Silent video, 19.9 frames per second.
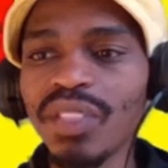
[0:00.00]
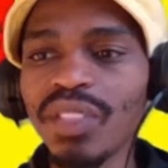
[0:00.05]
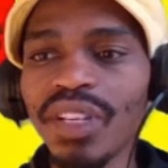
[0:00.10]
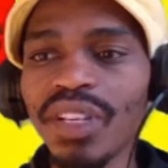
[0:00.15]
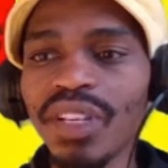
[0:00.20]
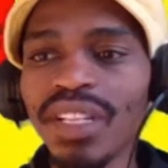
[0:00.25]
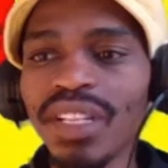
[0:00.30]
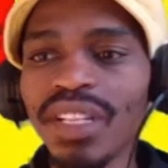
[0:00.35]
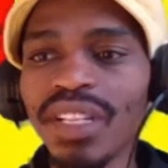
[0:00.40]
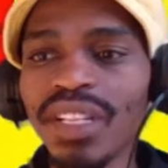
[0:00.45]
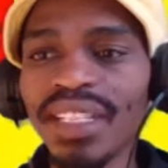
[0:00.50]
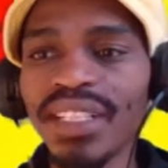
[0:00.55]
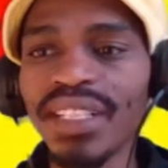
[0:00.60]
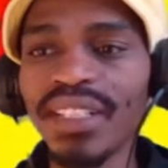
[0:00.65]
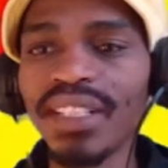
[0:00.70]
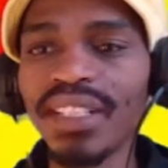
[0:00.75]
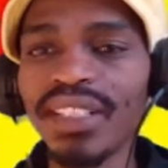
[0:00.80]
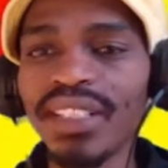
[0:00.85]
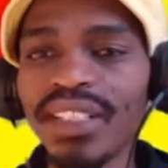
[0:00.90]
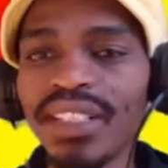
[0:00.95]
They know
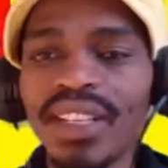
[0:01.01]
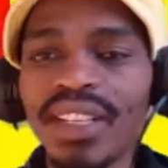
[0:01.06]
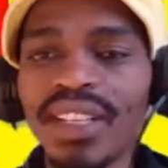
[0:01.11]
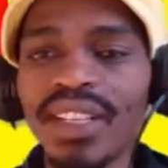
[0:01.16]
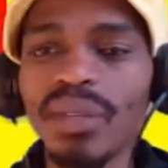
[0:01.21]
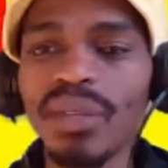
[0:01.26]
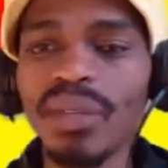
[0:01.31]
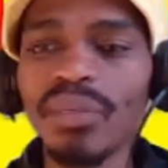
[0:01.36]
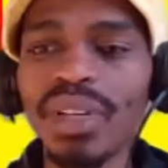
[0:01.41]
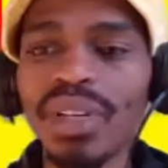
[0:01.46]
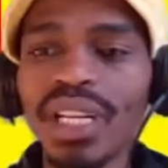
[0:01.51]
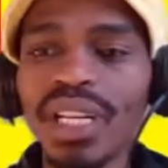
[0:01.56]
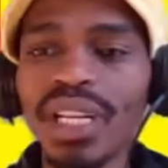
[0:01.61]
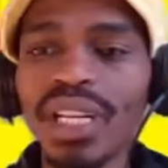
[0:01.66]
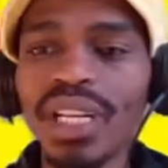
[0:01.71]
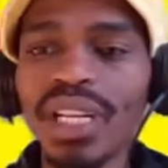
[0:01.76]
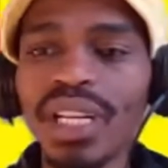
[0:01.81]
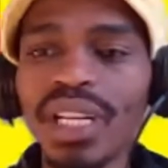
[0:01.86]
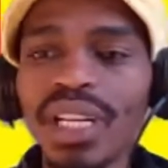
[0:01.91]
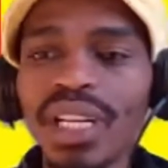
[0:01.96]
Shivambu is a good
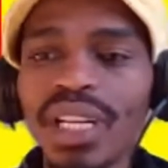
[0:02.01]
leader,